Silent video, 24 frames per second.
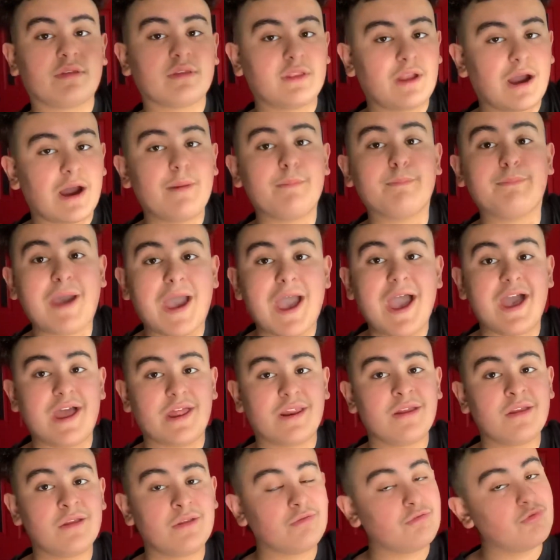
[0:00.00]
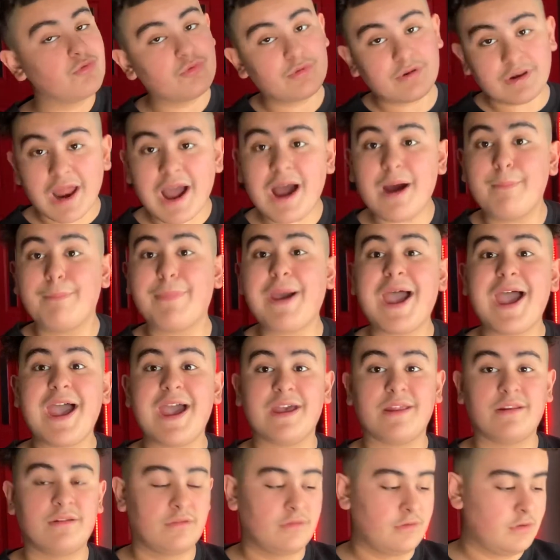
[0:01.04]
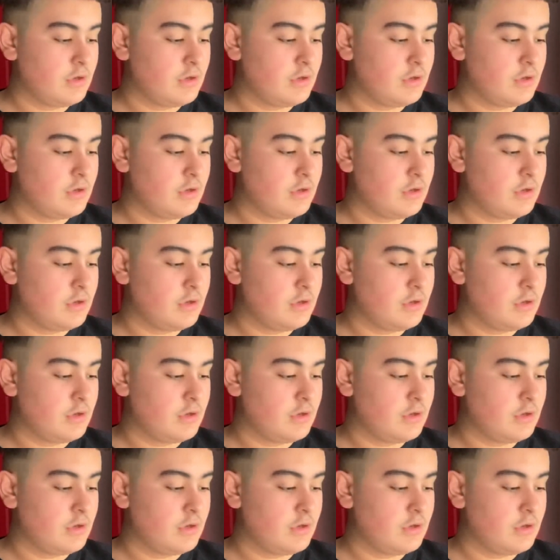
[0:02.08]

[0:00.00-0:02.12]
Not bad. Not bad.